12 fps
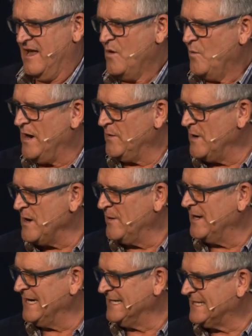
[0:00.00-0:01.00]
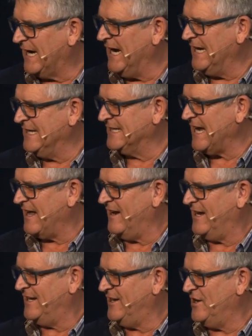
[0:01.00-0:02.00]
When we were in Thailand,
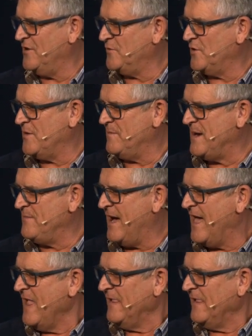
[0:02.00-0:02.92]
Kerala, I don't know if you remember,